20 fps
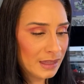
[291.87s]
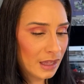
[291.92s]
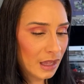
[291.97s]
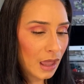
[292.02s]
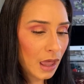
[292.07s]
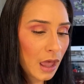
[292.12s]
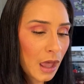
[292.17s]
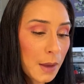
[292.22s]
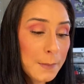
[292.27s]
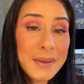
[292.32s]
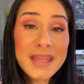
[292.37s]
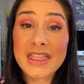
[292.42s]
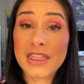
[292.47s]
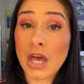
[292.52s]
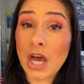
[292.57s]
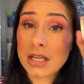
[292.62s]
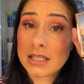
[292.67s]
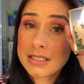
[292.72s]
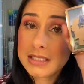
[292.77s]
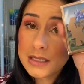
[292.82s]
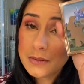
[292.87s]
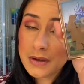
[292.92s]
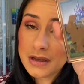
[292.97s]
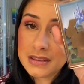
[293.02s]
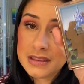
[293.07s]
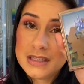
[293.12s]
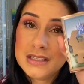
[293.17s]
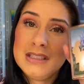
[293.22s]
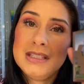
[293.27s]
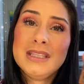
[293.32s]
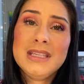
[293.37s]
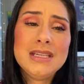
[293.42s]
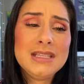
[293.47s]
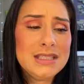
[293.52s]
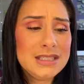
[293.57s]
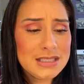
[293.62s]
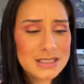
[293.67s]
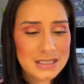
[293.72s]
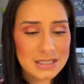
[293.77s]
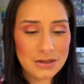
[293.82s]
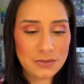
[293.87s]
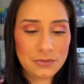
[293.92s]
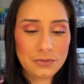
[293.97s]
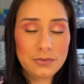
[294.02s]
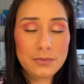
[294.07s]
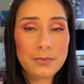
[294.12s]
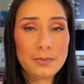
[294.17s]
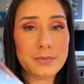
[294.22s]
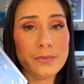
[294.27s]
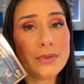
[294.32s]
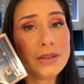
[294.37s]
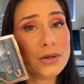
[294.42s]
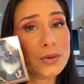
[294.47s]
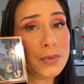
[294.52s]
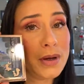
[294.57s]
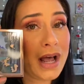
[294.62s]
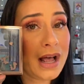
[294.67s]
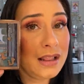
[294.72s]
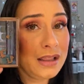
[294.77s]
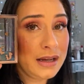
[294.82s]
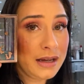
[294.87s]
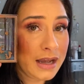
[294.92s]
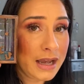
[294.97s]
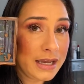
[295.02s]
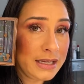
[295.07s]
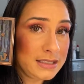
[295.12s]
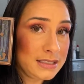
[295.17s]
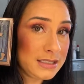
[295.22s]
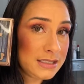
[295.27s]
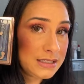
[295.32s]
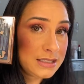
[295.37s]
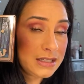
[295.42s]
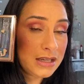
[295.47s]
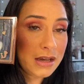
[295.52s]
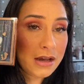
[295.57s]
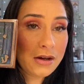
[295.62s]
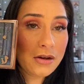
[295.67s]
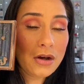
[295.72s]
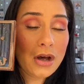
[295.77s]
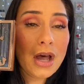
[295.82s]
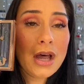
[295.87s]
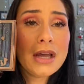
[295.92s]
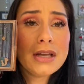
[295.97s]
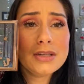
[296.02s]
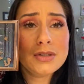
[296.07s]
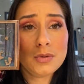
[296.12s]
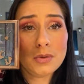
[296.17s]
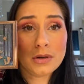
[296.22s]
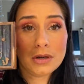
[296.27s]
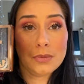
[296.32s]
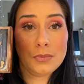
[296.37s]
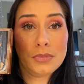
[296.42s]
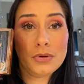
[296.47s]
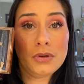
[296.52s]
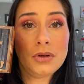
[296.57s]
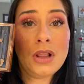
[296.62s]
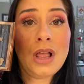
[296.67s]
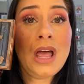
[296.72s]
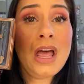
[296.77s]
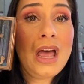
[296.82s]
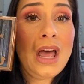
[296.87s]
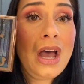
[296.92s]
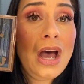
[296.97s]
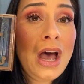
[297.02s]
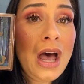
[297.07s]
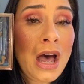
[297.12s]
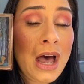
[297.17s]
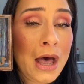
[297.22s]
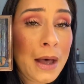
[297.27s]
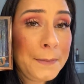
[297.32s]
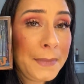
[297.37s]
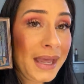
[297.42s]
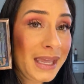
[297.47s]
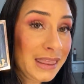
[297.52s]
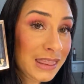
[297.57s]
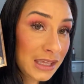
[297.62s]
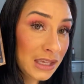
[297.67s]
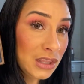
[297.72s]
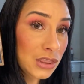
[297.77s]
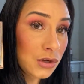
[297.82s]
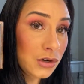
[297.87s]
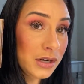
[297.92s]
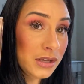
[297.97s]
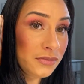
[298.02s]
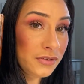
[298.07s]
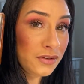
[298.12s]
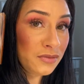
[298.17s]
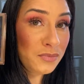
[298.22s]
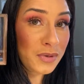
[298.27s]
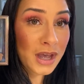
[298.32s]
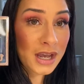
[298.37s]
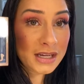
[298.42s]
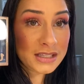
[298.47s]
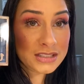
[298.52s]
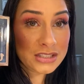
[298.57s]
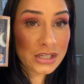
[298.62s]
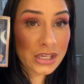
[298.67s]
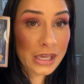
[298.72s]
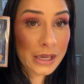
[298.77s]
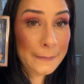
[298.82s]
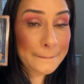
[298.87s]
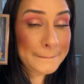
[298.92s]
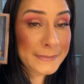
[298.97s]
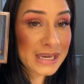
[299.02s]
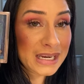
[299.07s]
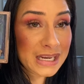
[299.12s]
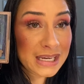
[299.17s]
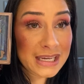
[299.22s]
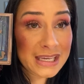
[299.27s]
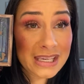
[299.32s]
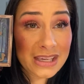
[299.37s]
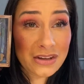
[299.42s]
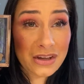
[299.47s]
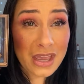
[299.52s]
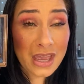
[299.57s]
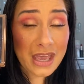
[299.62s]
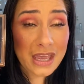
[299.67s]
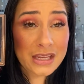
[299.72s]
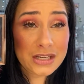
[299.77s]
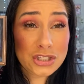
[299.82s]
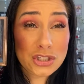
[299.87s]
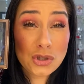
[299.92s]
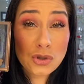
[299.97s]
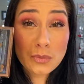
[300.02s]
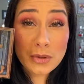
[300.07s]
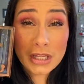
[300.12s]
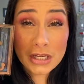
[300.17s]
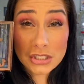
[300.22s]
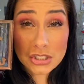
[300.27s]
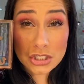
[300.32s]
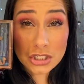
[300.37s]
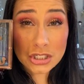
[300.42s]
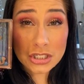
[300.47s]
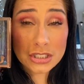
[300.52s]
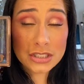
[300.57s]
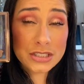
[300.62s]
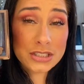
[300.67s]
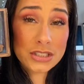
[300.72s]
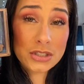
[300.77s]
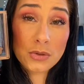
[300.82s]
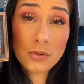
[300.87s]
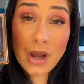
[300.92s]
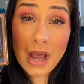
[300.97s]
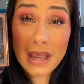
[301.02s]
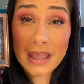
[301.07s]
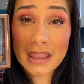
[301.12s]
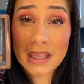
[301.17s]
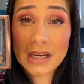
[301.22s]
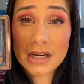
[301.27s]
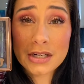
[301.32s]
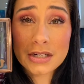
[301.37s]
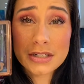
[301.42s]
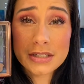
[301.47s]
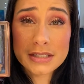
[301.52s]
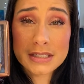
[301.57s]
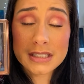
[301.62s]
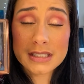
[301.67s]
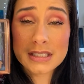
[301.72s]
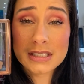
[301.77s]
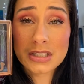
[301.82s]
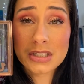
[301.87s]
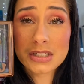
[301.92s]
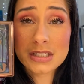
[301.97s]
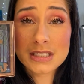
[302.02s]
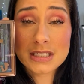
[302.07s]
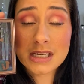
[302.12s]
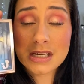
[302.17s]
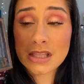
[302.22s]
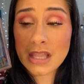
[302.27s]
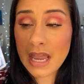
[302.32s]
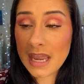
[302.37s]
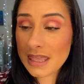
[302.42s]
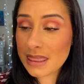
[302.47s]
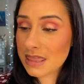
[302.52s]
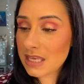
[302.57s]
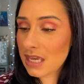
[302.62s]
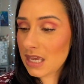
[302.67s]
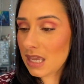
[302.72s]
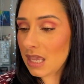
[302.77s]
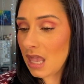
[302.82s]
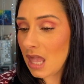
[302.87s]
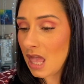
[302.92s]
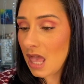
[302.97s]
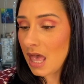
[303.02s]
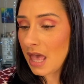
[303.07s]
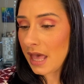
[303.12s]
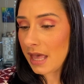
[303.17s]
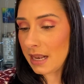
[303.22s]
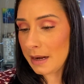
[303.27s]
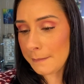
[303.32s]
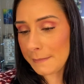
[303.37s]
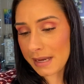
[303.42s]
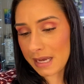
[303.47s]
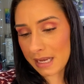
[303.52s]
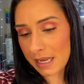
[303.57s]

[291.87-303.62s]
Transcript: uh, my thoughts about this. This little palette, guys, is adorable. Um, I think 35 bucks, you can't beat it. You get two blushers, two highlighters. That's a good deal, I think, in my